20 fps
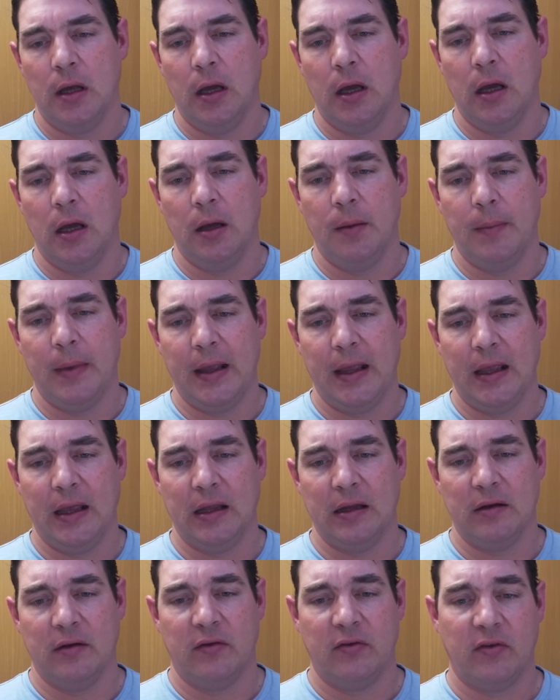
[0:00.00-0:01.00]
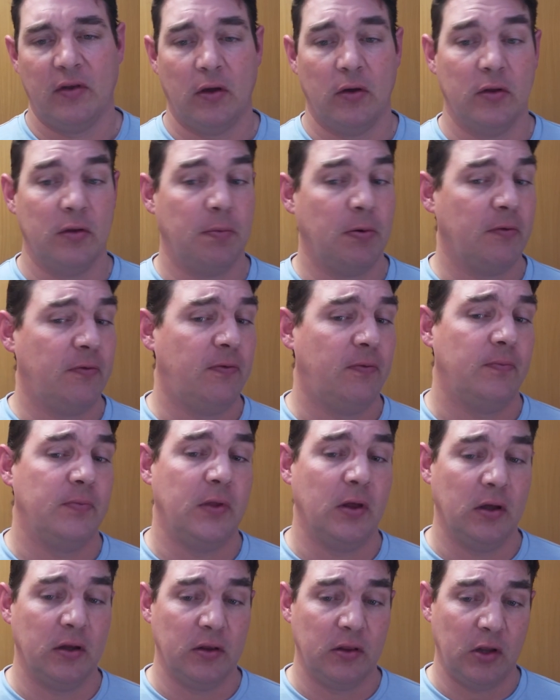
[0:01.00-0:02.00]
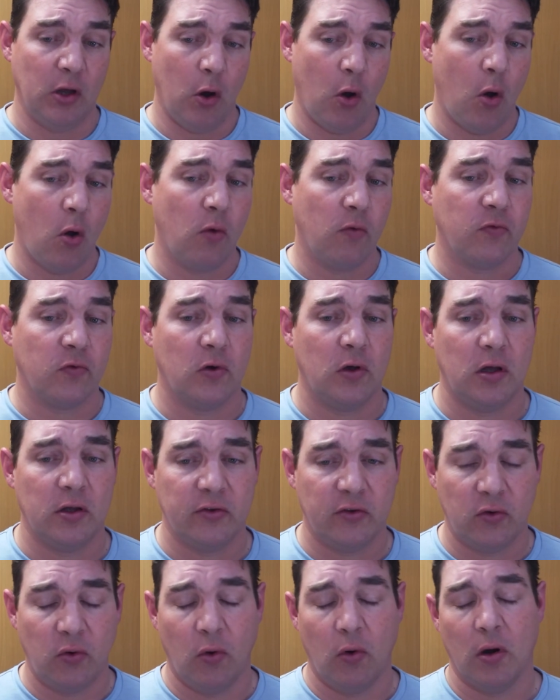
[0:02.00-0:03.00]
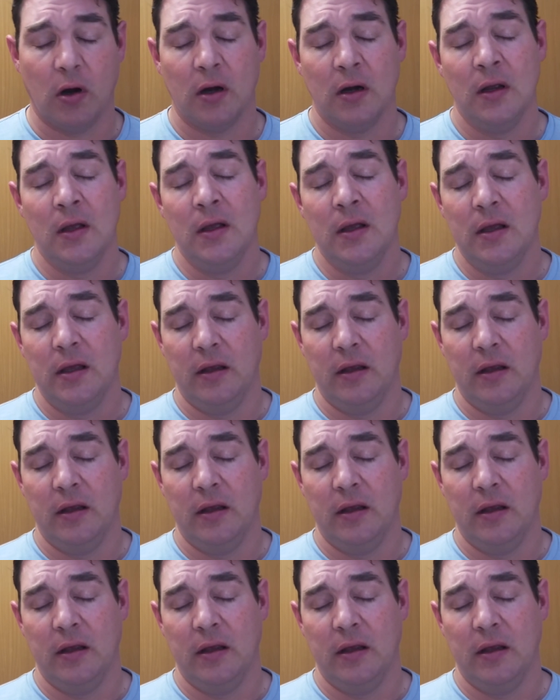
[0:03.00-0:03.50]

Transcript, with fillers: and so the overall score